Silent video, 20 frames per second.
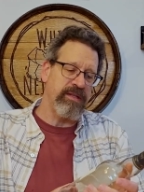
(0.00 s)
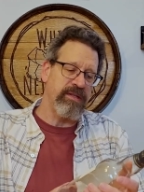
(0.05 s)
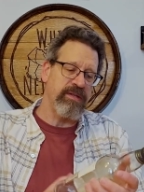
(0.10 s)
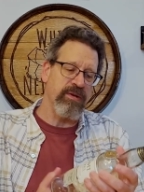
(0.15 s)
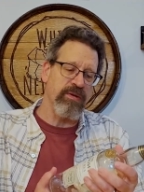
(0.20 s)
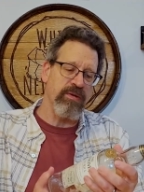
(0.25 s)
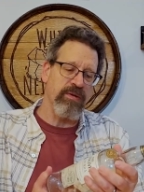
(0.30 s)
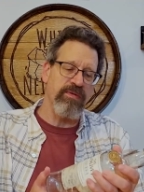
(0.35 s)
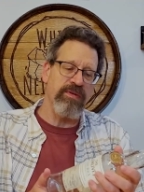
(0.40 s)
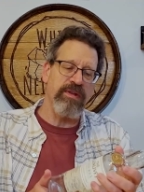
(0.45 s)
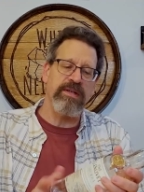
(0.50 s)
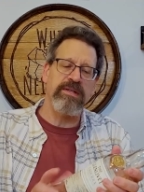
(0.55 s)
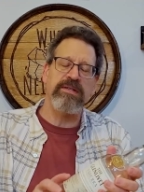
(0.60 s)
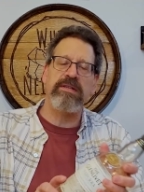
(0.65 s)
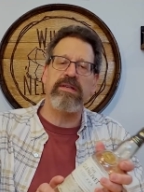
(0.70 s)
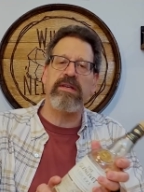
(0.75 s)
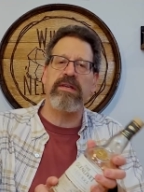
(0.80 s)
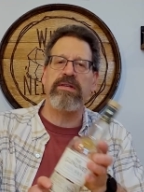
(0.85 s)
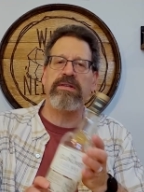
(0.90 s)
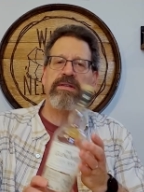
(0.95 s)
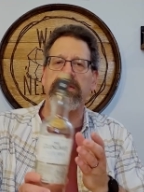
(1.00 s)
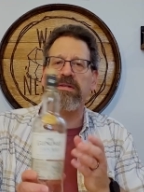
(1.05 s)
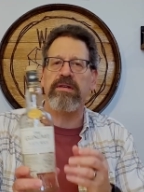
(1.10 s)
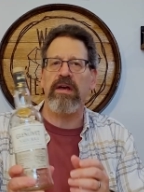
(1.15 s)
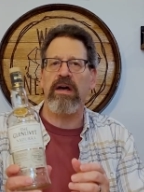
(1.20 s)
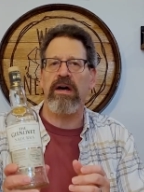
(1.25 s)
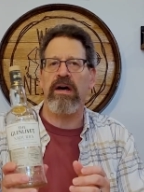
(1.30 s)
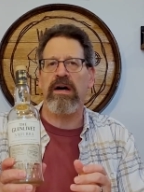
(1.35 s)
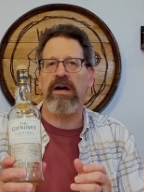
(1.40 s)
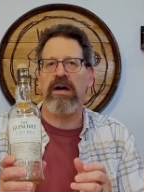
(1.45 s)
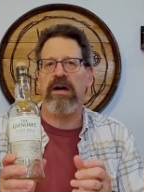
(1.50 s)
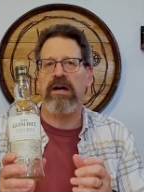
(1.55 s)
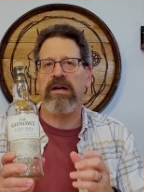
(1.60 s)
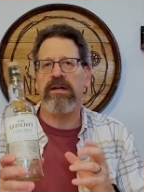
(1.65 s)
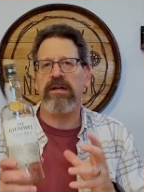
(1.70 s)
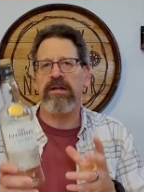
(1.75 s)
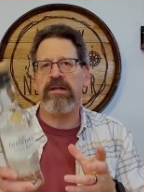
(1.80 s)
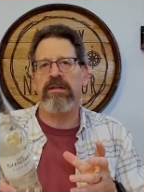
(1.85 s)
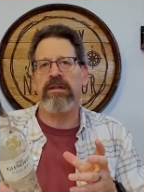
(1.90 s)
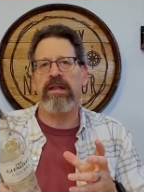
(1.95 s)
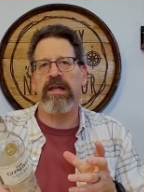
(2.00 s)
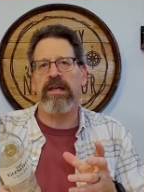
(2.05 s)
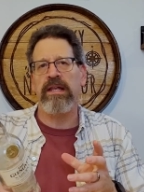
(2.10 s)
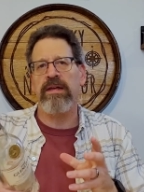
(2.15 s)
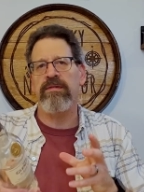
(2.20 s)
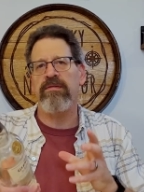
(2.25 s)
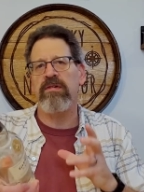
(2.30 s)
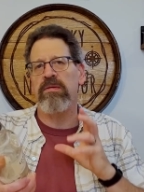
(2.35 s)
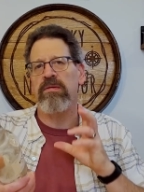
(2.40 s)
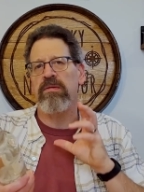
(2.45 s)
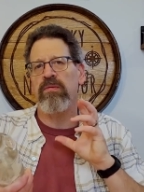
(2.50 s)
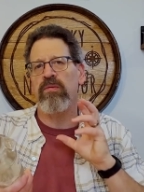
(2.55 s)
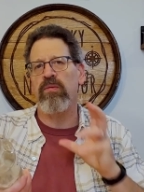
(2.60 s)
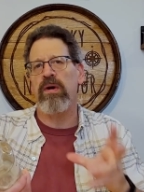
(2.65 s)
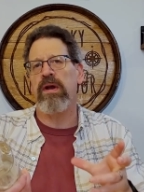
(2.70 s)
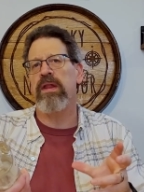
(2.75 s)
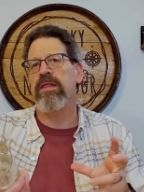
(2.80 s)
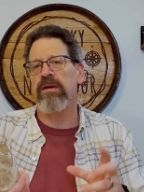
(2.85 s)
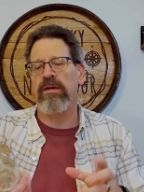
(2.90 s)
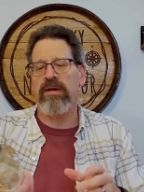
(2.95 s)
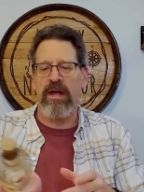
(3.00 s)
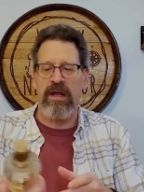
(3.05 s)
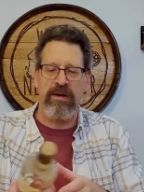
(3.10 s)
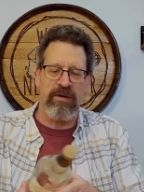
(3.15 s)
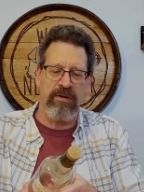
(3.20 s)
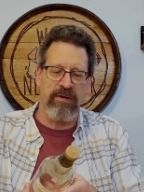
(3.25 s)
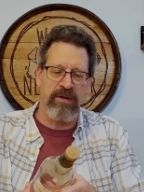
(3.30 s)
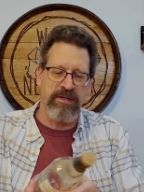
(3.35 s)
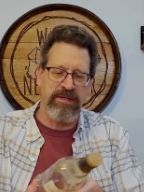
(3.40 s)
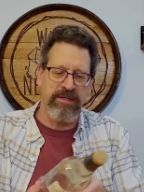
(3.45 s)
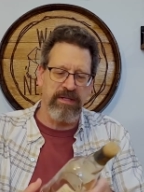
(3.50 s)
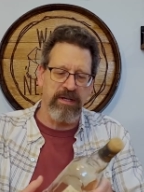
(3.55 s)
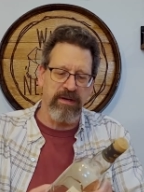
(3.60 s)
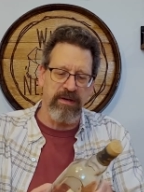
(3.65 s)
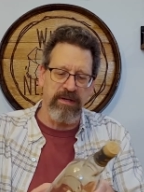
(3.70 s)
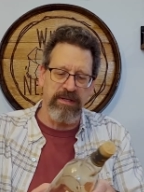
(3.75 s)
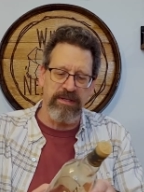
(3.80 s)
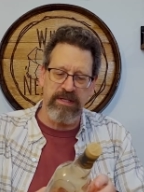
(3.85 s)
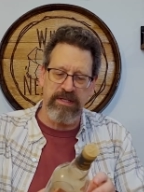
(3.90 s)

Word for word: So this is uh, Glenlivet, one of their Nadurra series.